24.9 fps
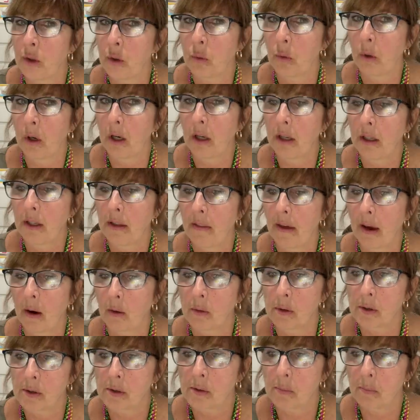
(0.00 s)
new one that
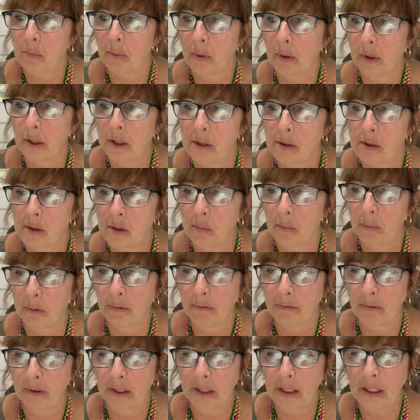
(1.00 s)
was pretty super
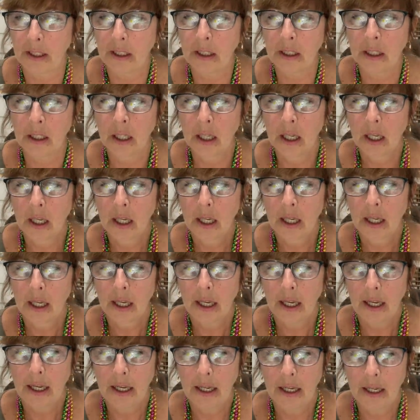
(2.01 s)
funny.
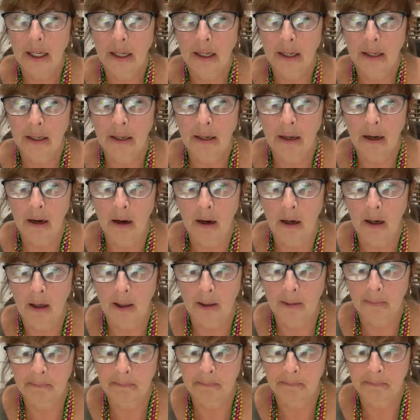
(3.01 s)
And
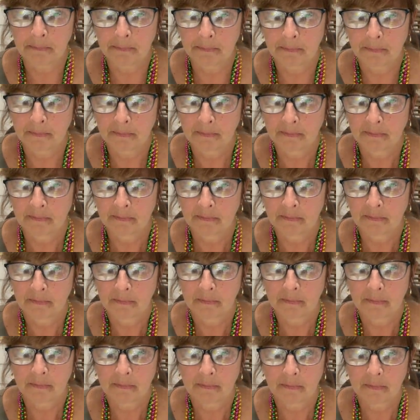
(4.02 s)
um,
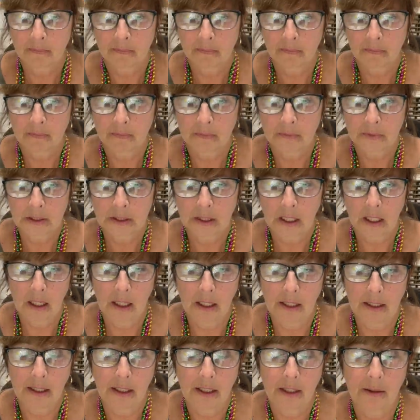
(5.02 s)

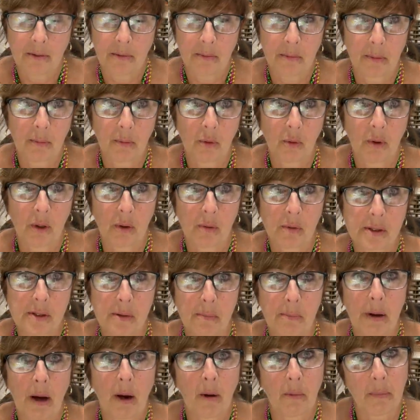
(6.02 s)
I can't even remember what it was
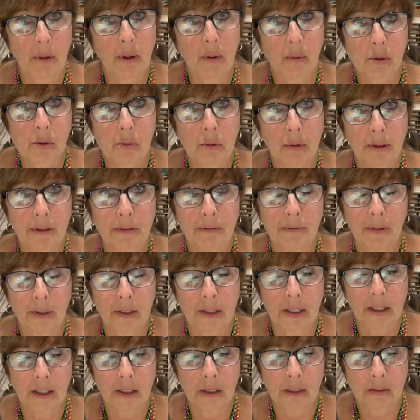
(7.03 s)
about, but it was really
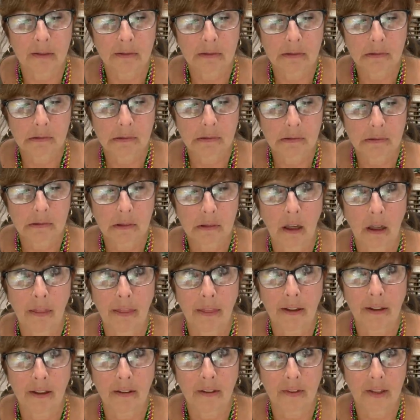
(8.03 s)
funny
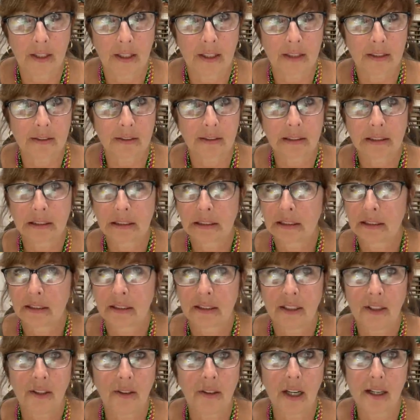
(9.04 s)
think of it.
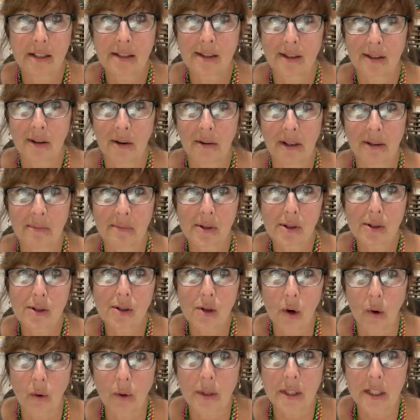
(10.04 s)
You guys know I'm
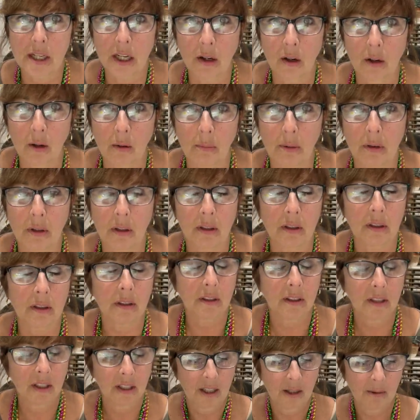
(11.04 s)
so terrible.
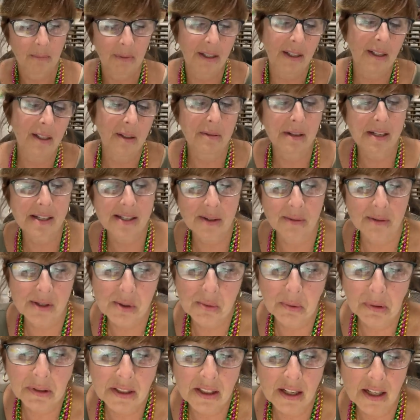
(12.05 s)
But anyways, it
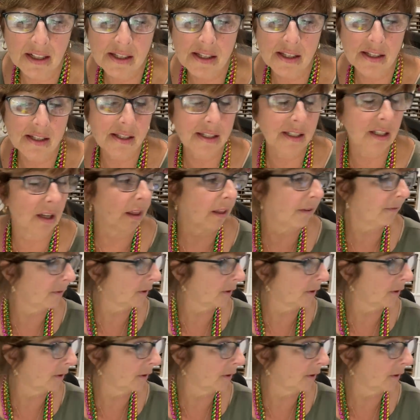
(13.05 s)
was really nice to see